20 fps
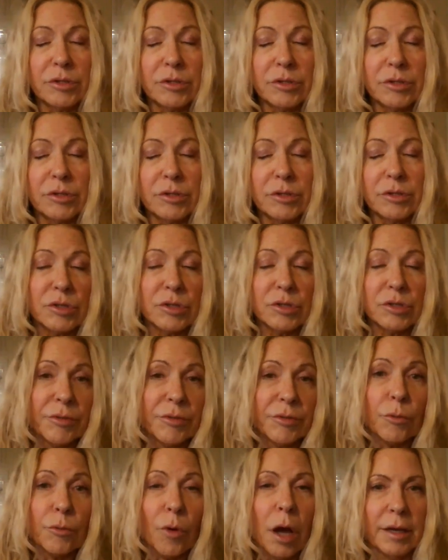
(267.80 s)
there's nothing
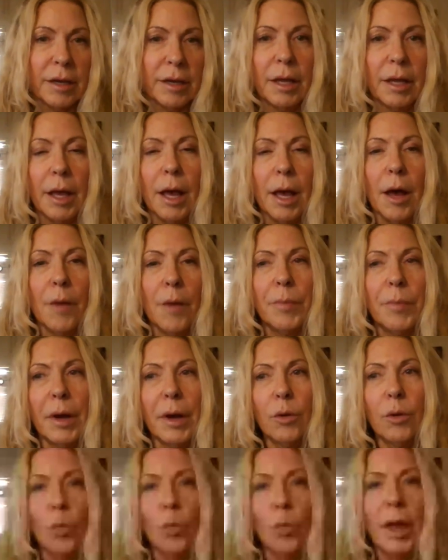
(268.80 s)
bad.
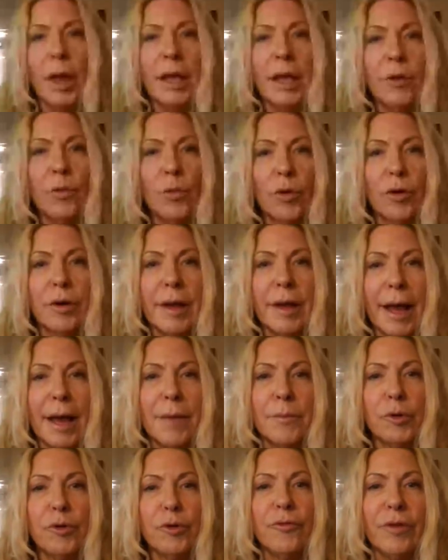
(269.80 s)
But when we're
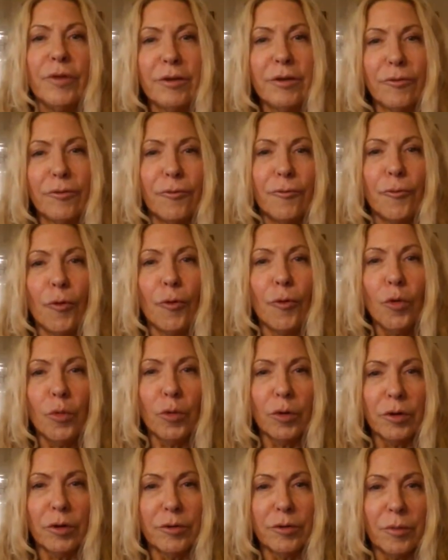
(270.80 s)
not moving
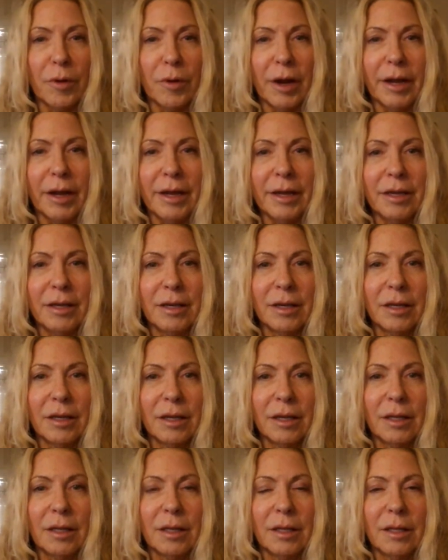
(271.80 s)
forward, right?
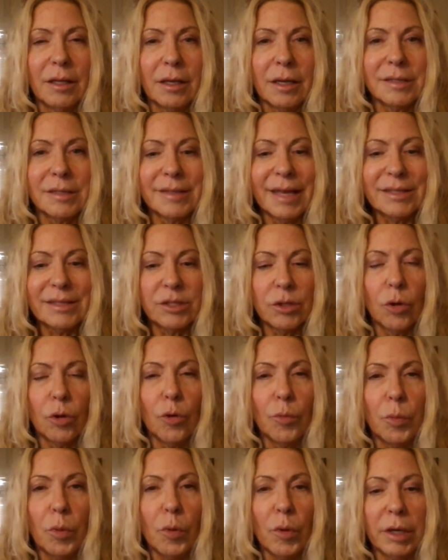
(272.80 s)
Because that's the
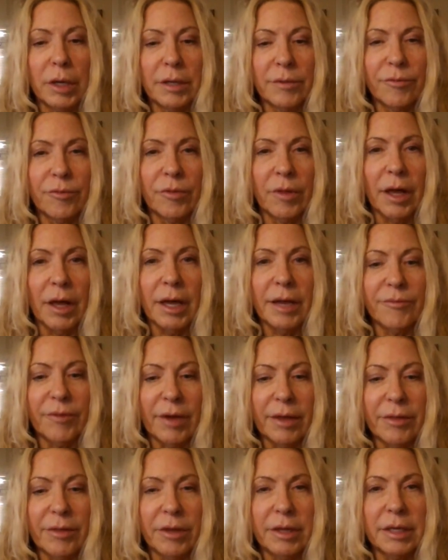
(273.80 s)
whole point of
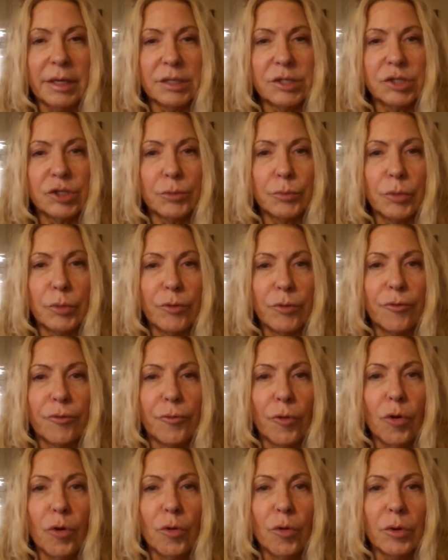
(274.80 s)
life, I think, is to move
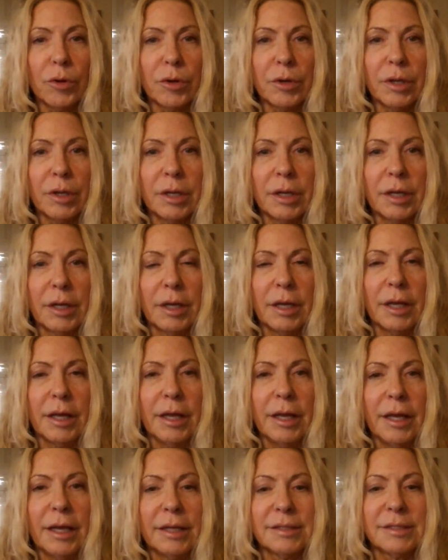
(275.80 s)
forward
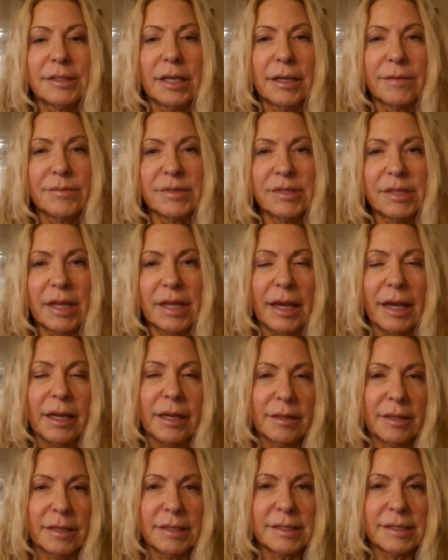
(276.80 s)
instead of
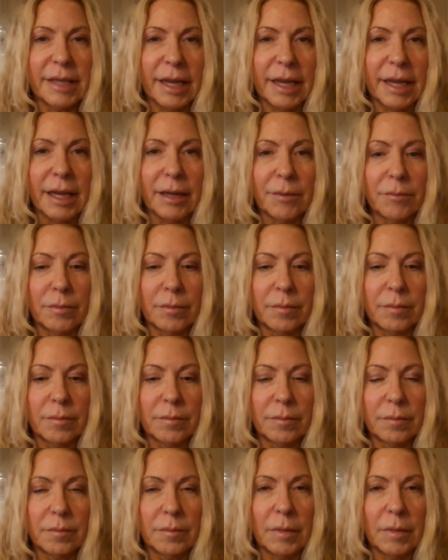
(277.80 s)
staying in the same